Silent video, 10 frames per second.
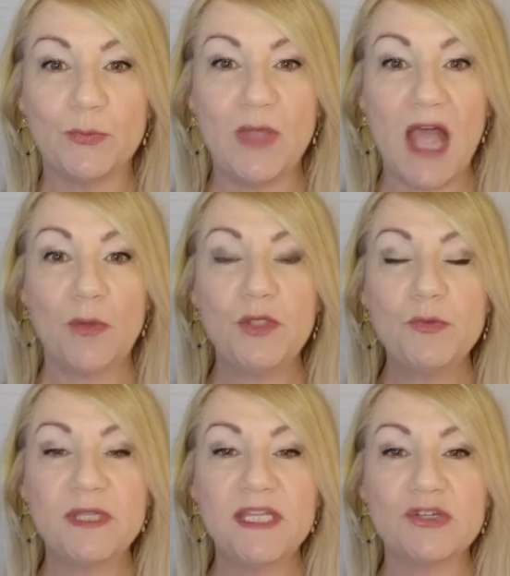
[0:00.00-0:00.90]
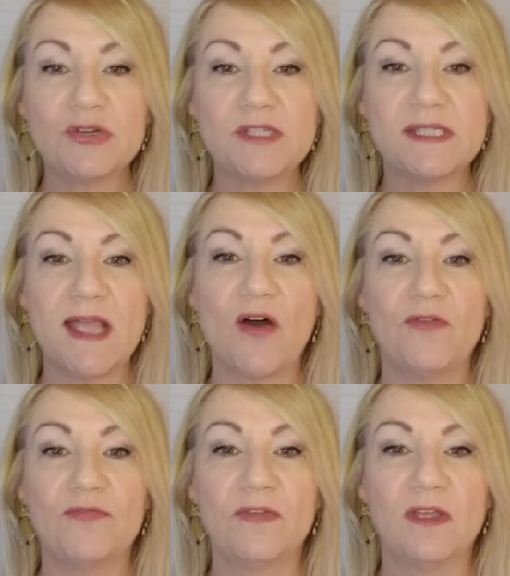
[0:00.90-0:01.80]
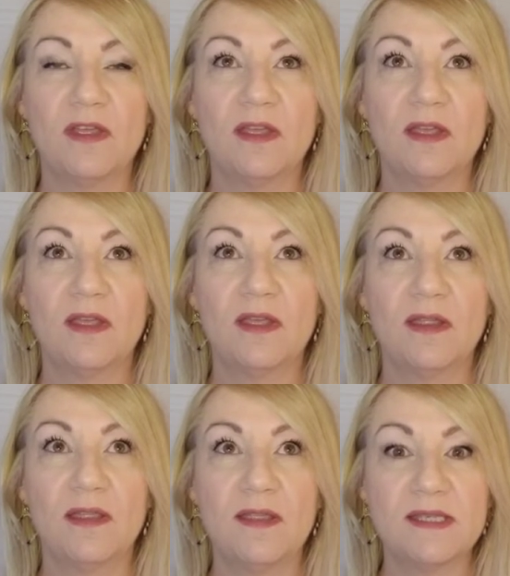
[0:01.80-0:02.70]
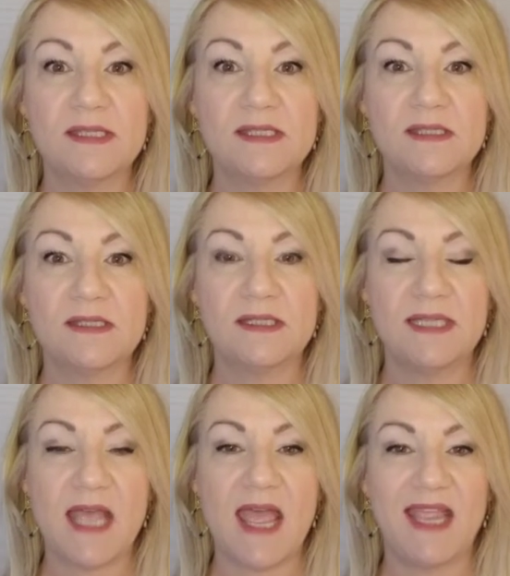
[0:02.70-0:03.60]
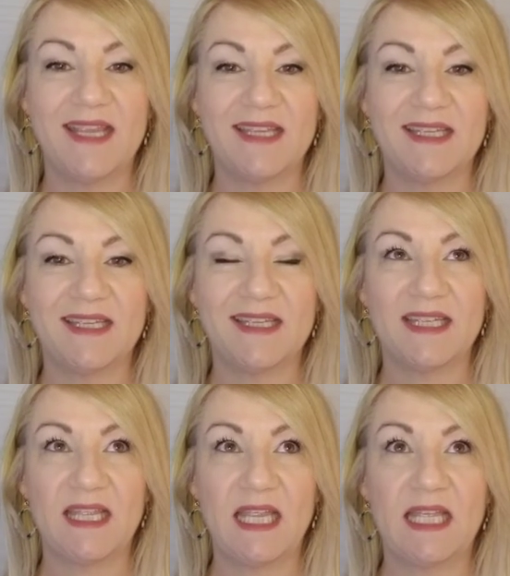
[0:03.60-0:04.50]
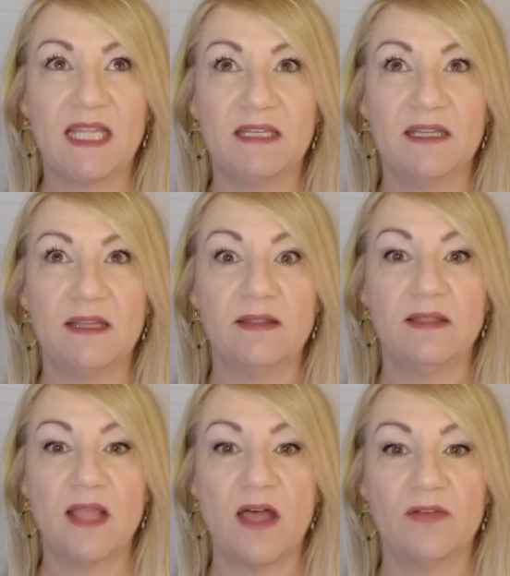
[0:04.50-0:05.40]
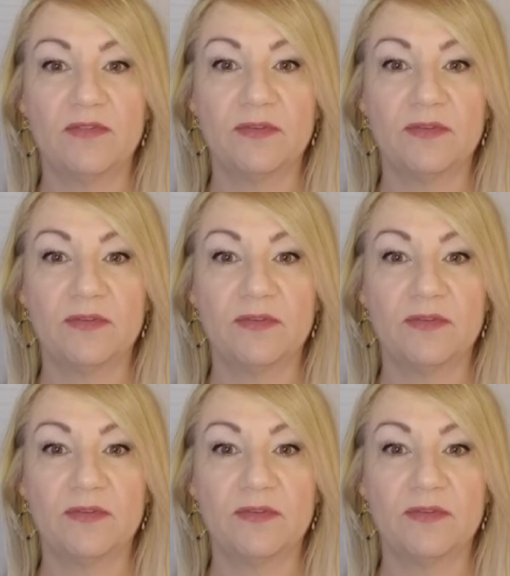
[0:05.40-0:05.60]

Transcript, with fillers: How will you lead yourself this day? in love.